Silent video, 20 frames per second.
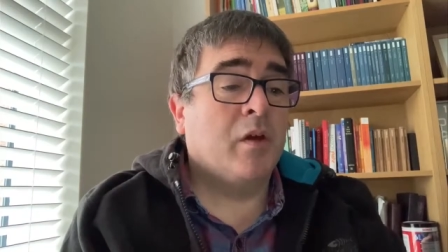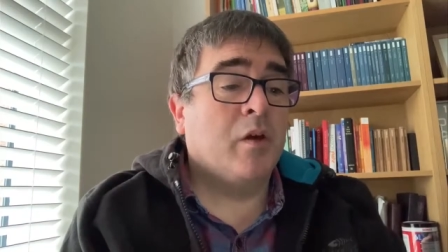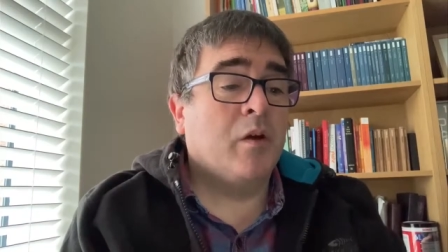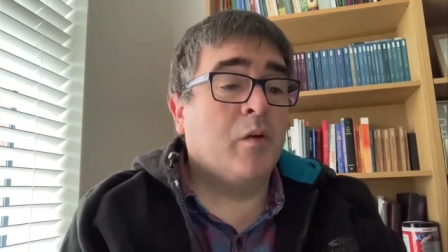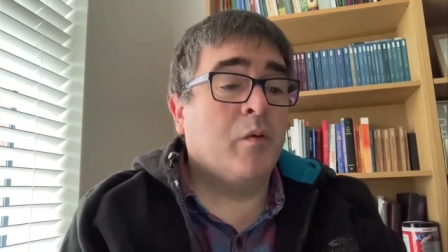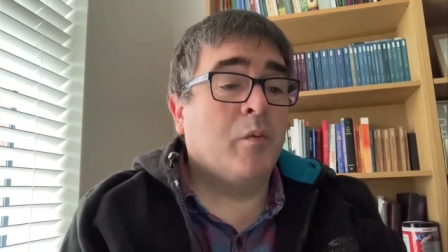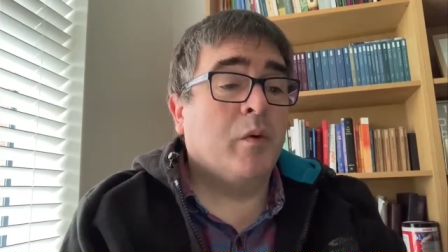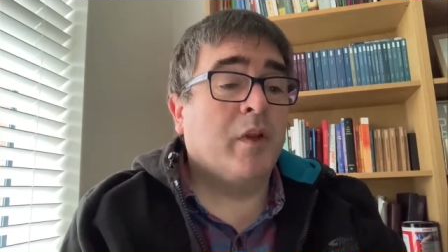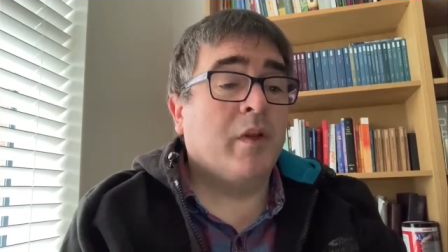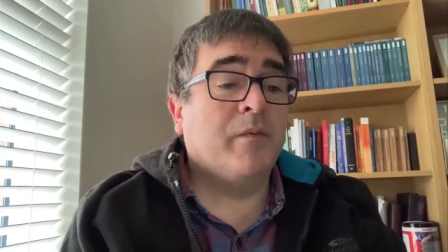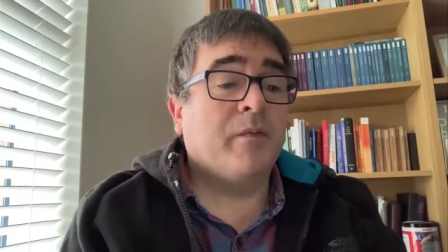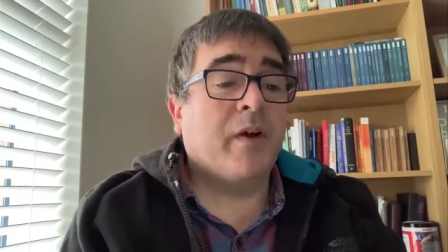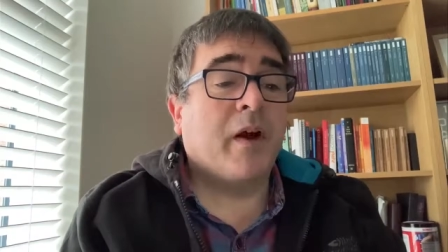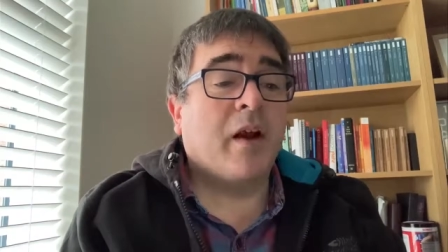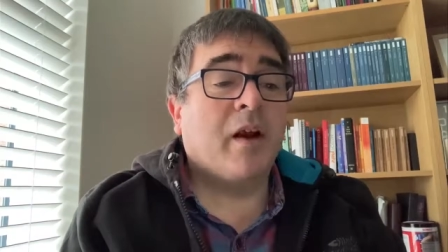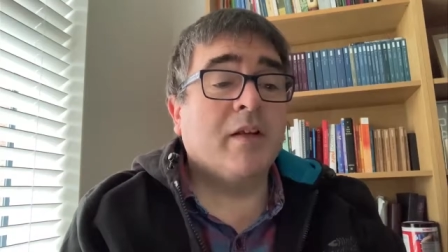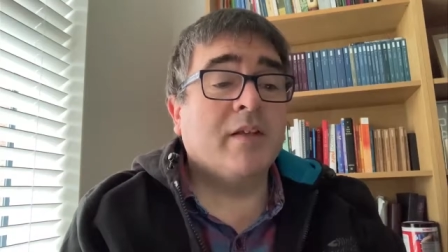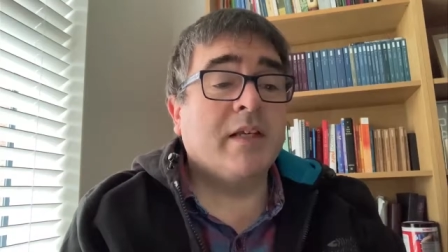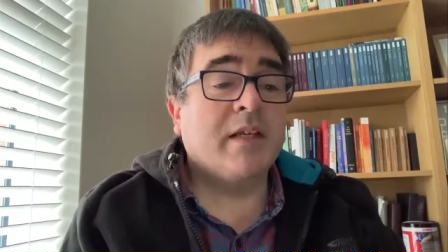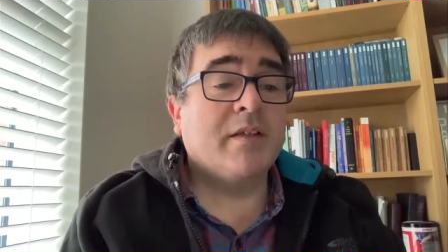When the
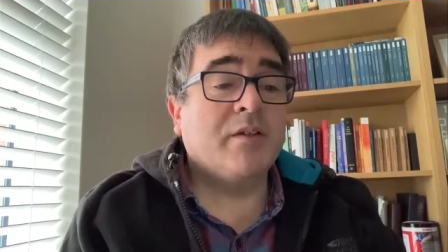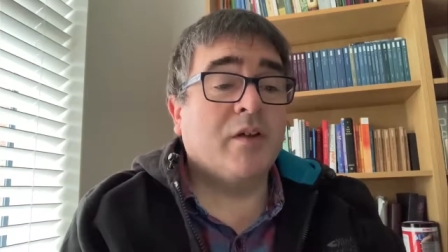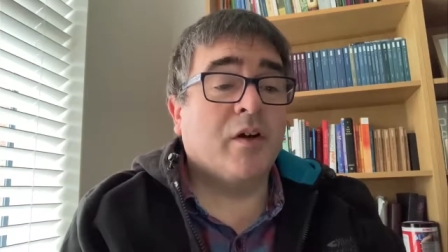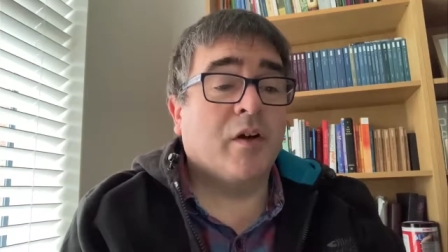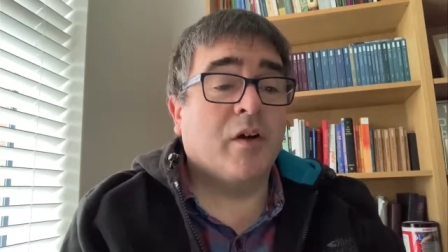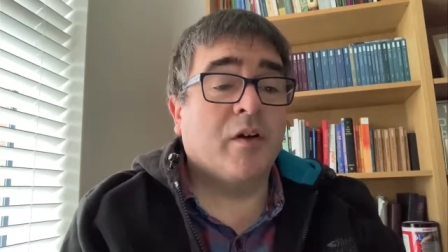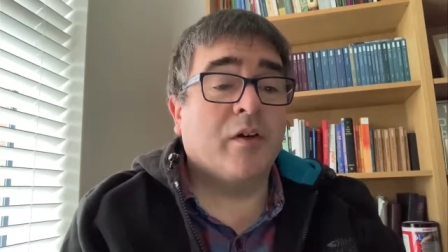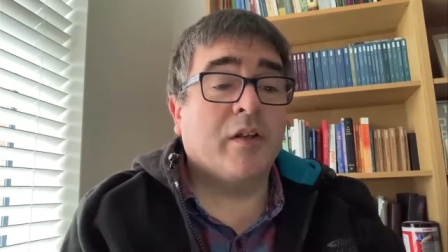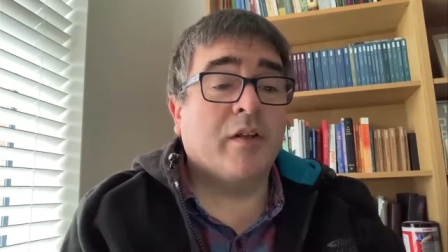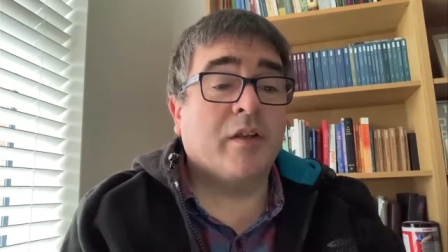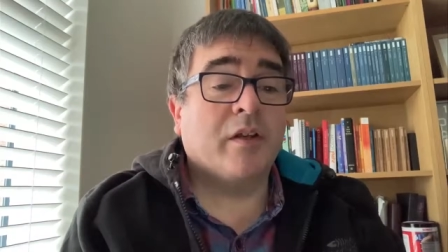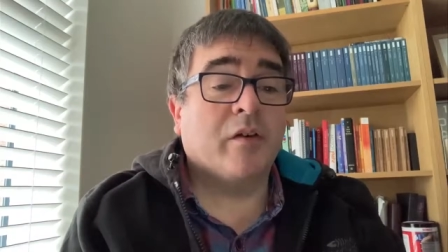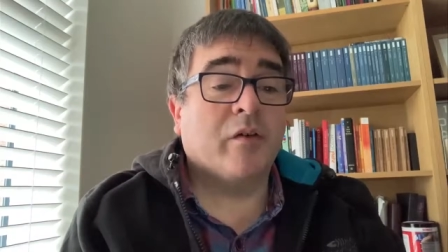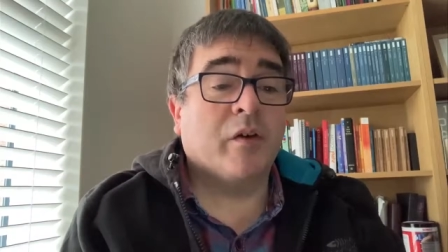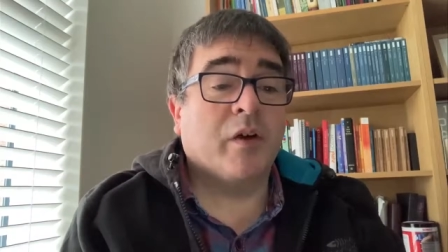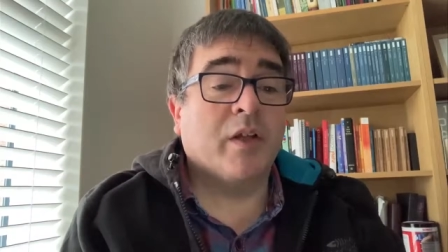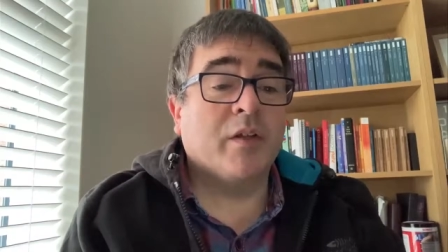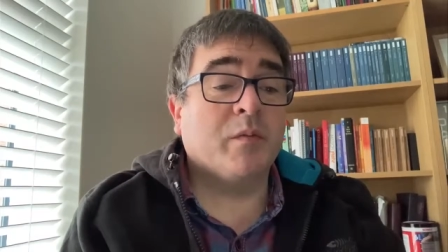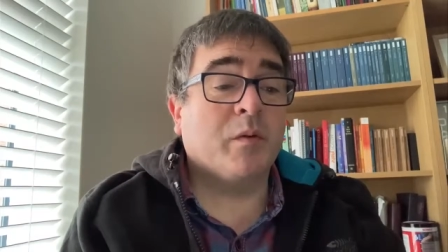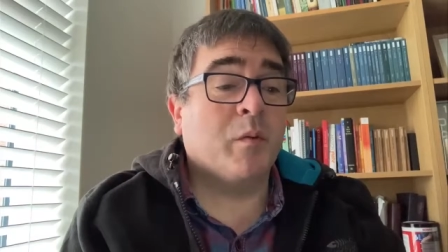Pharisees heard that the
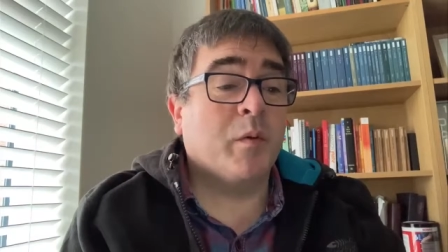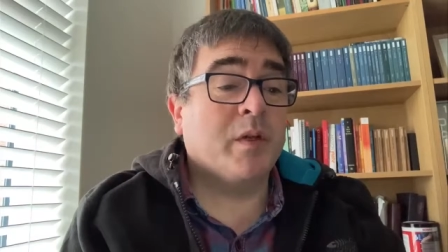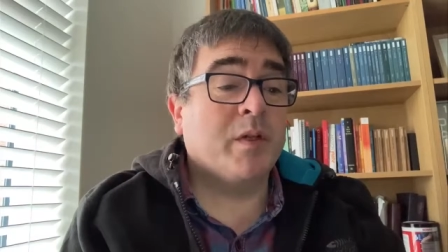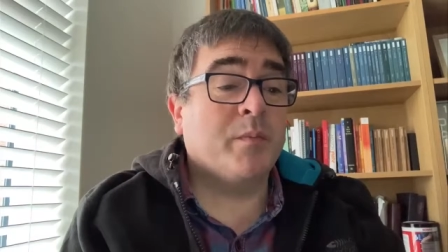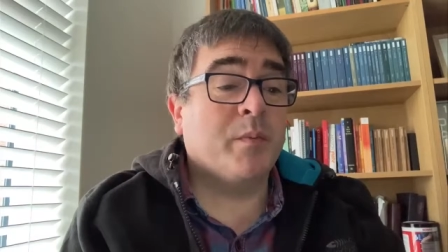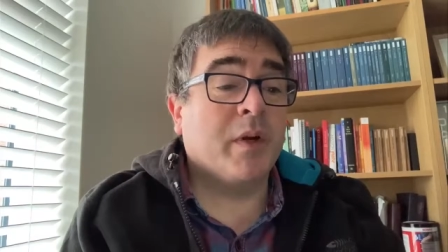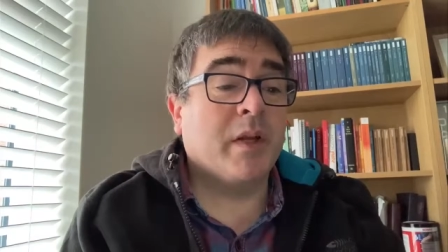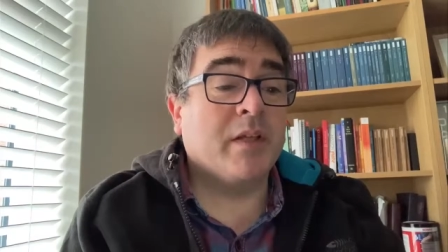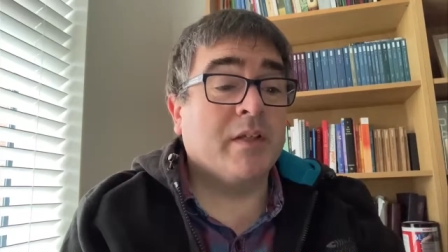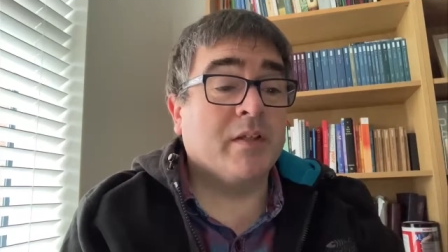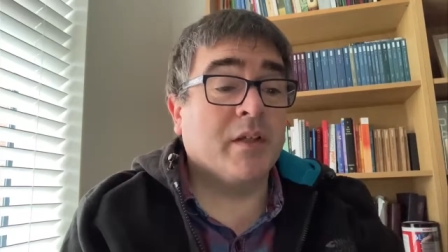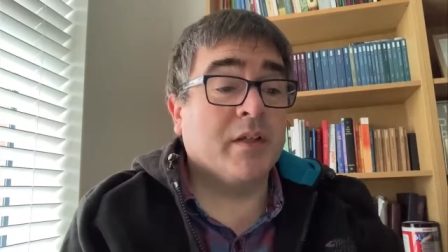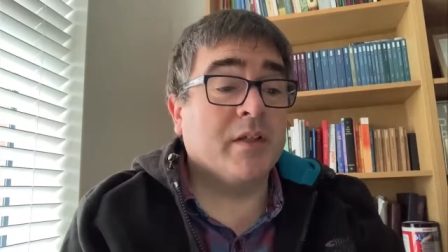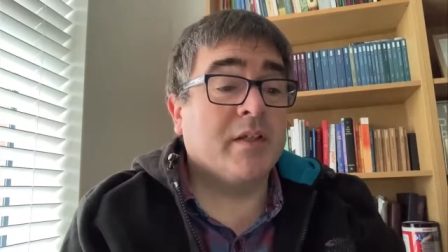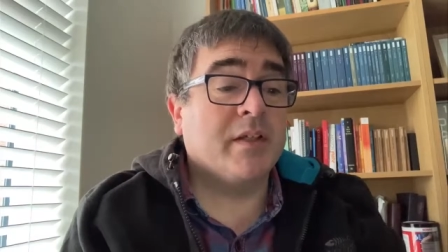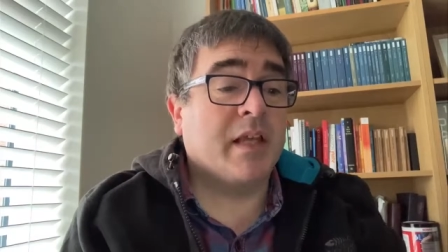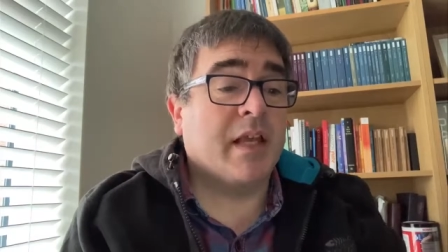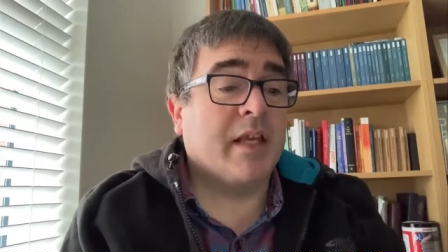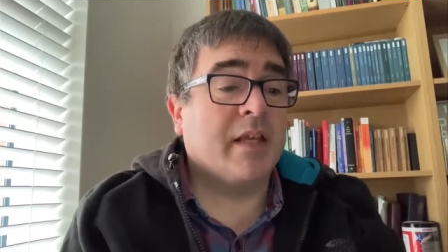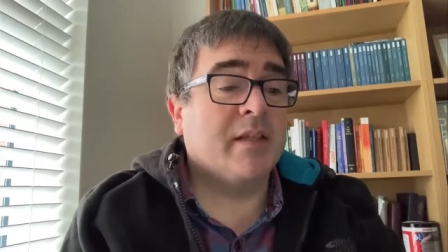crowds were whispering such
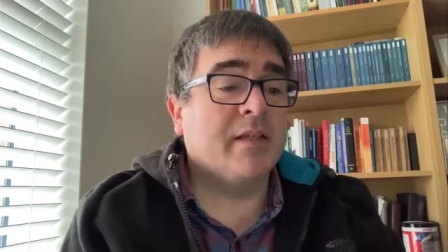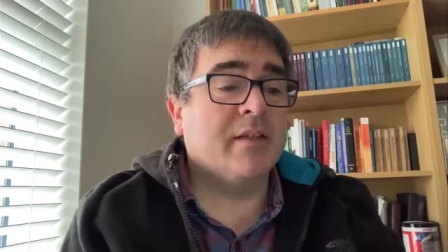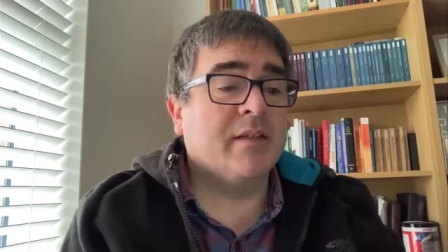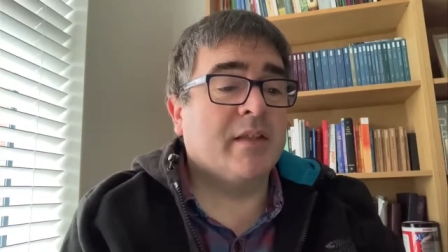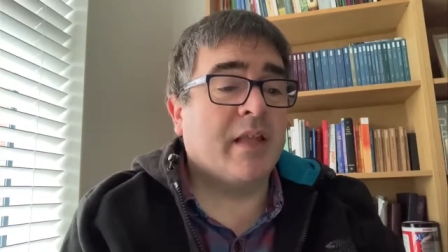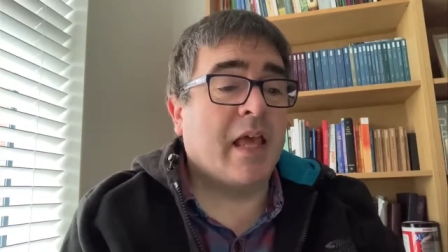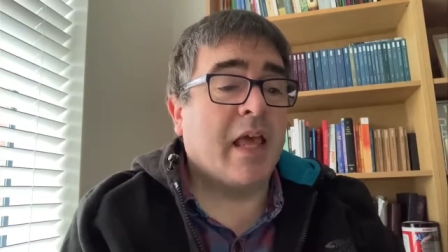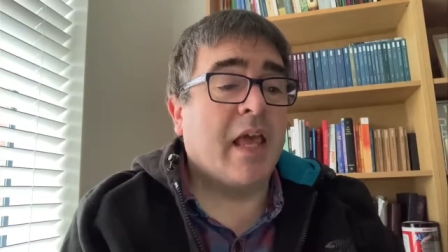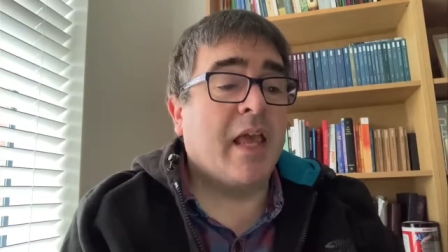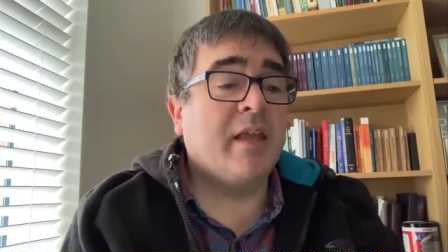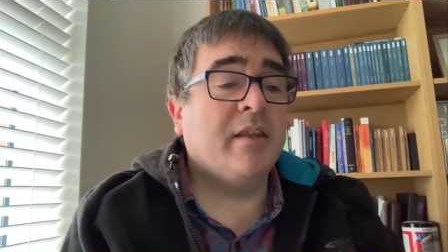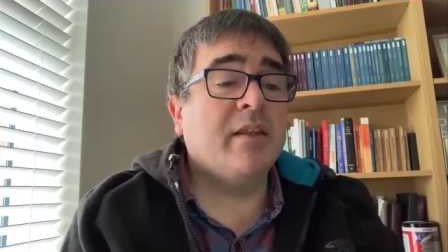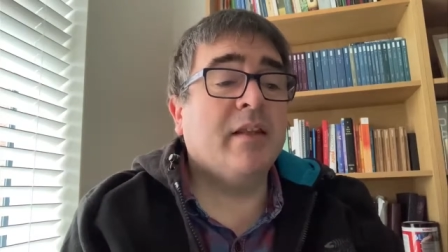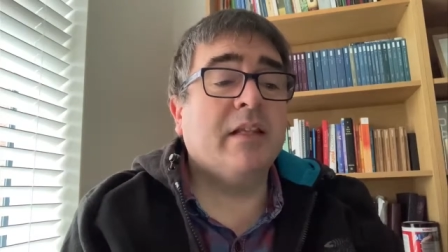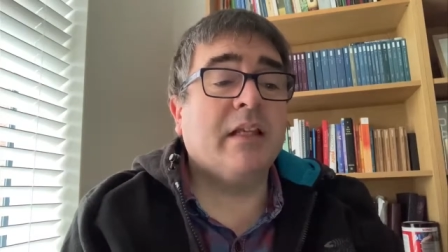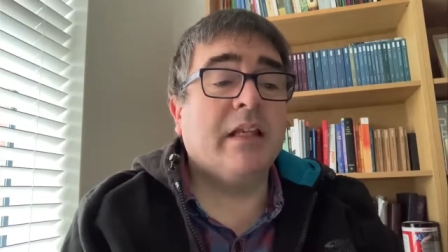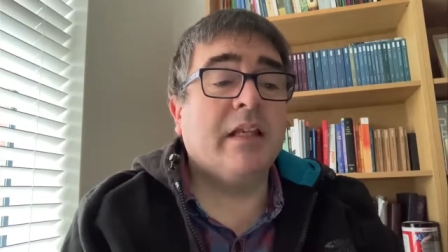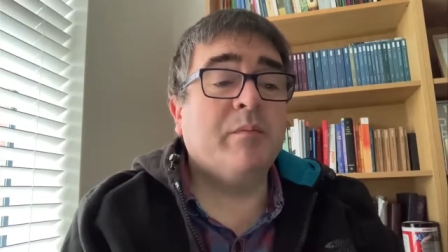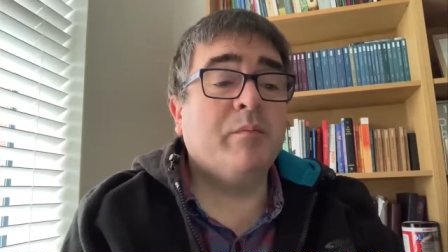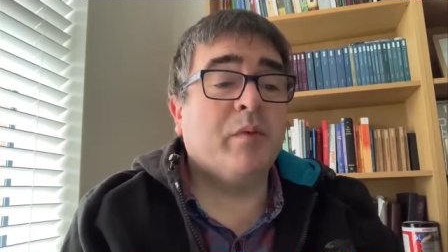things, they and the
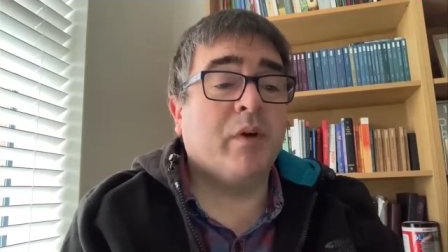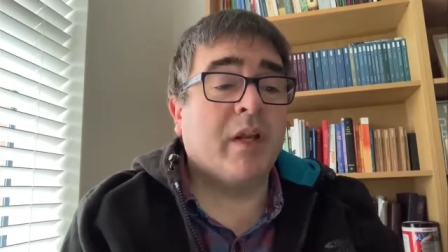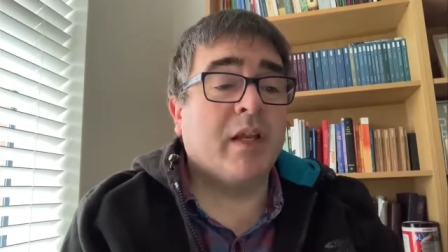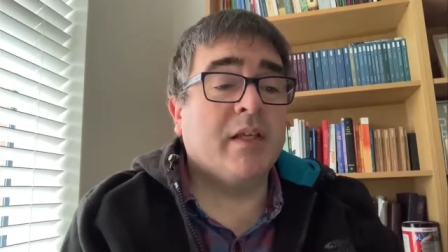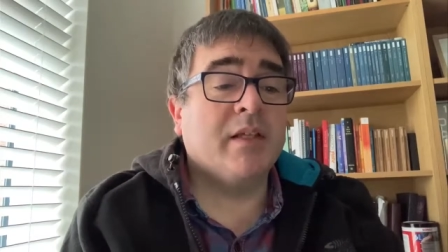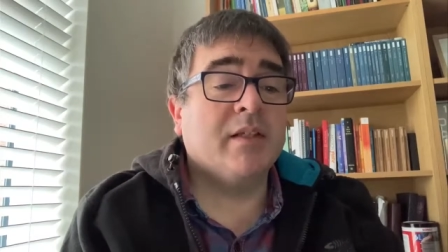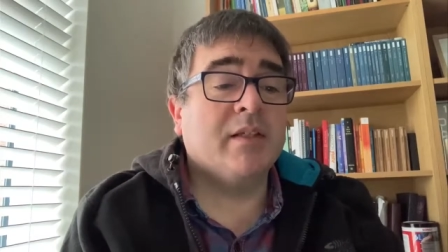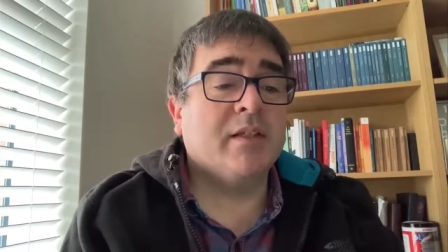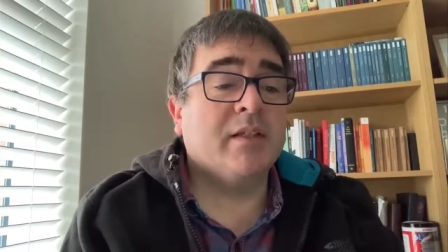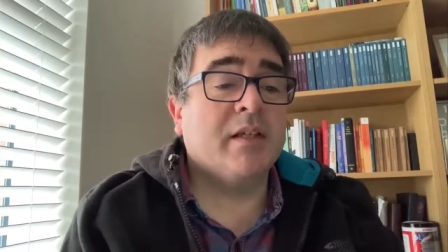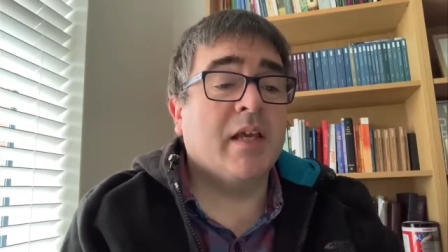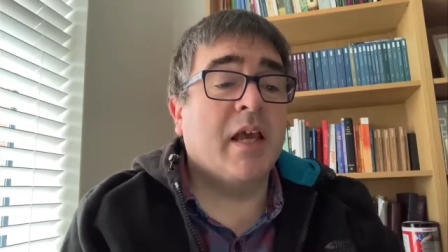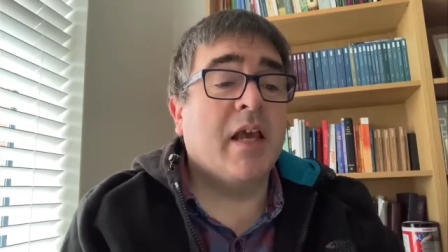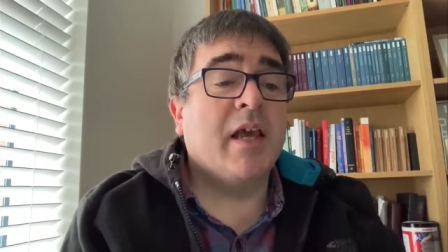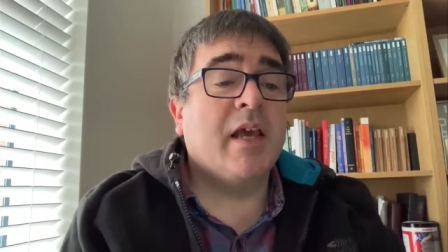leading priests